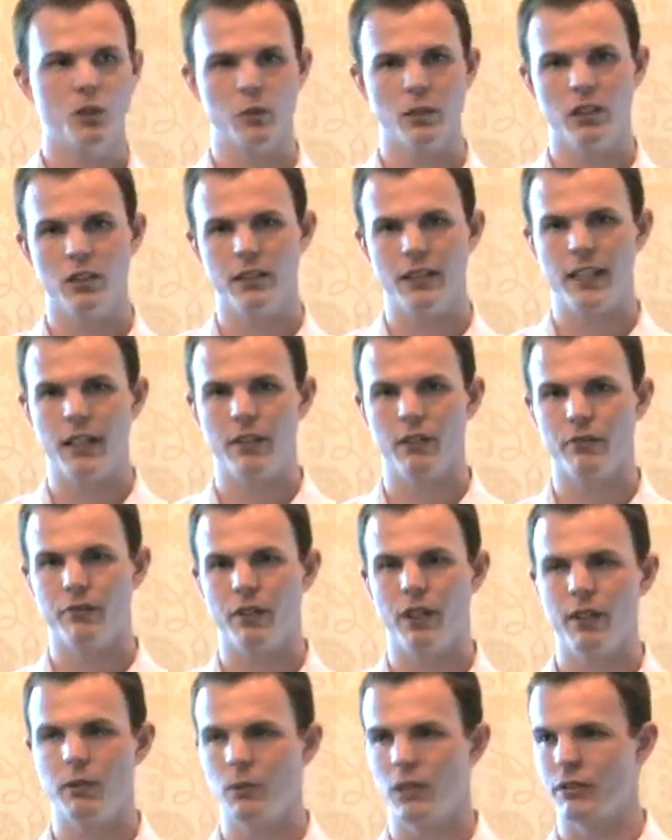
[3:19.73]
drill down and
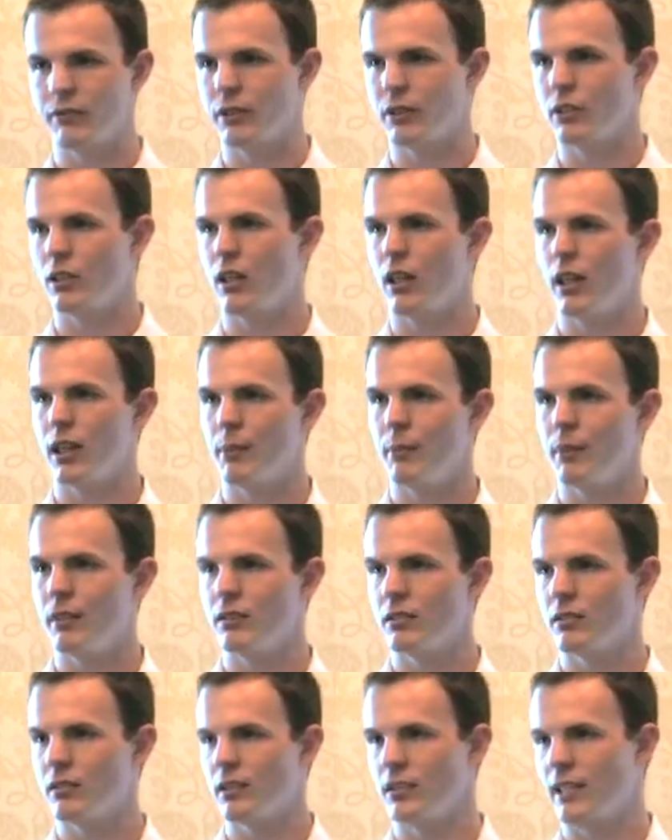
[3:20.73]
find one of her documents,